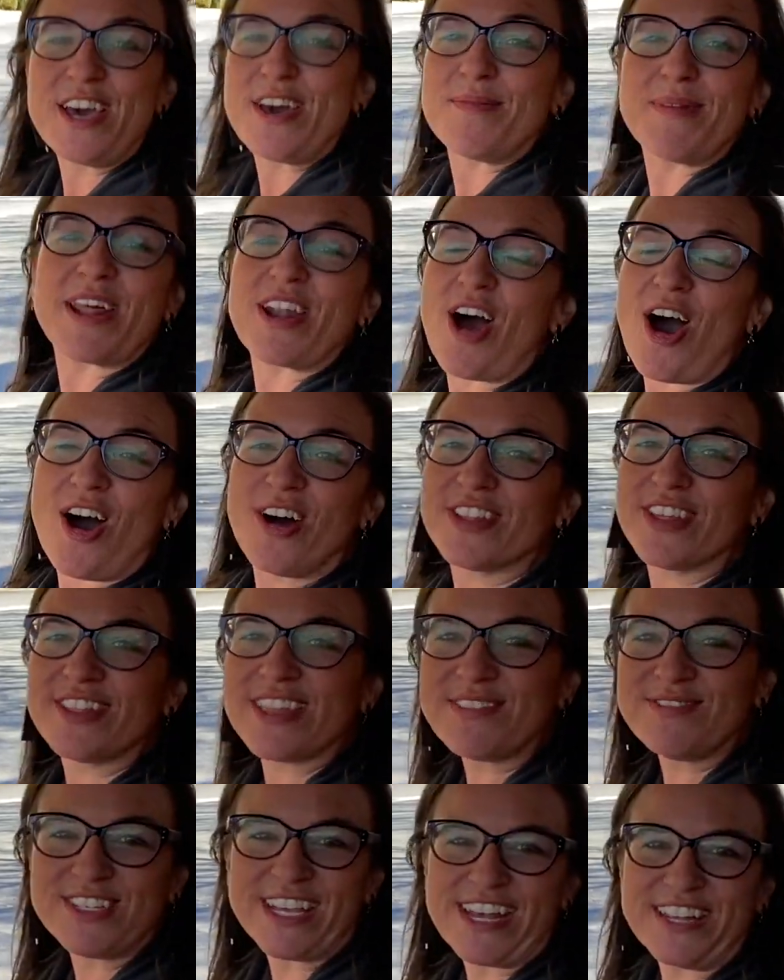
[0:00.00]
about all that
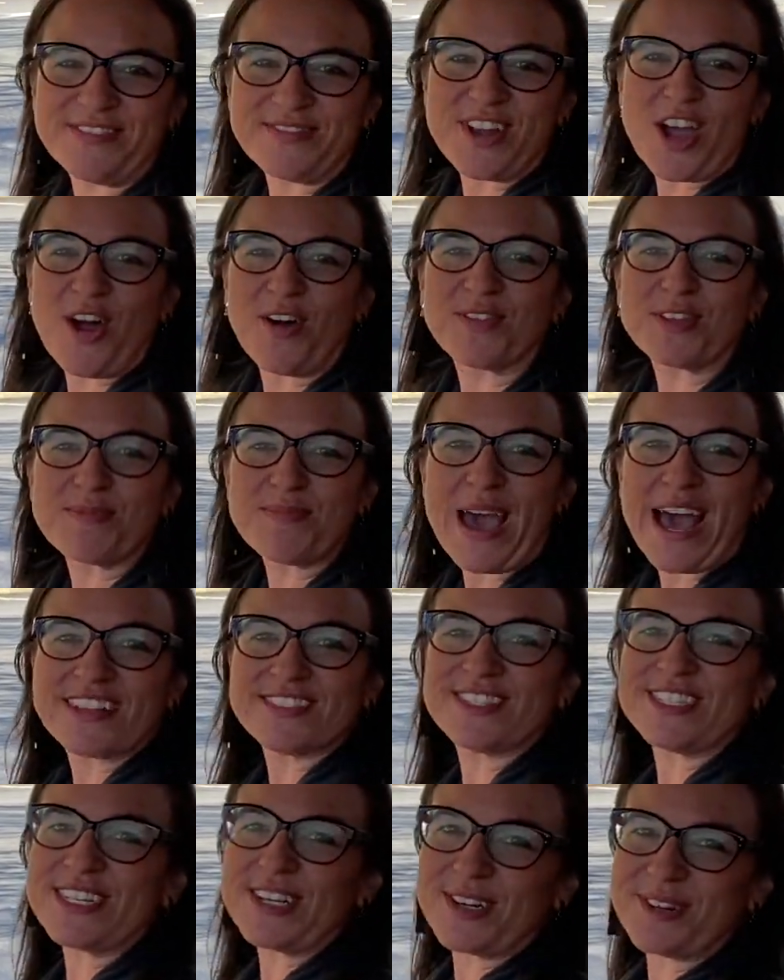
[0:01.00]
they've done over the
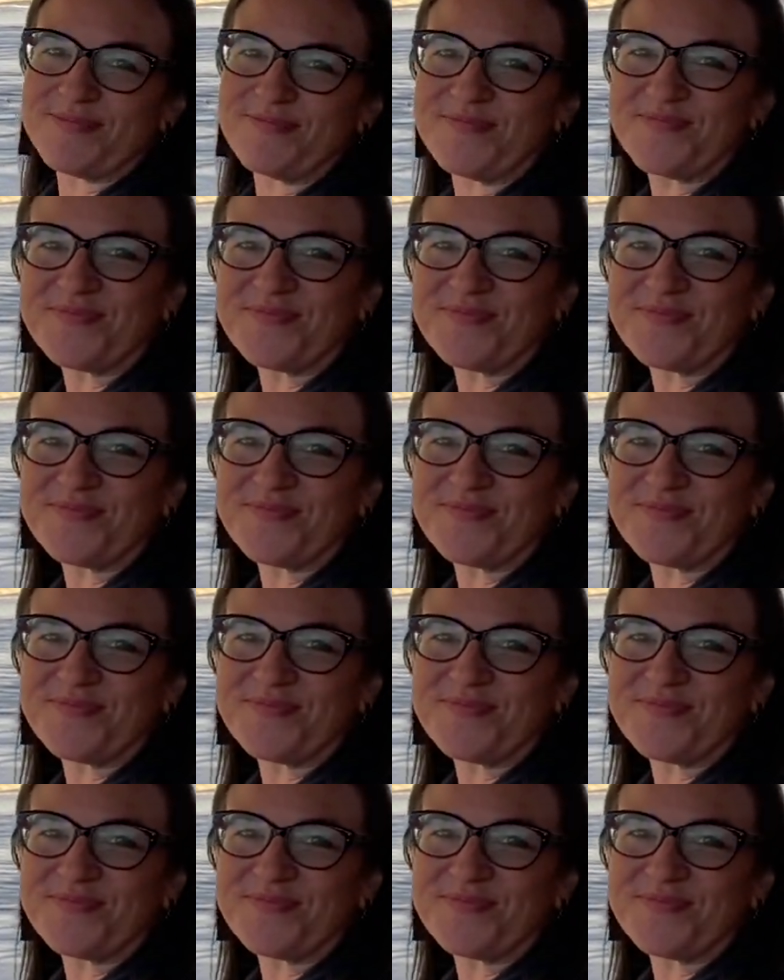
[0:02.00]
past year.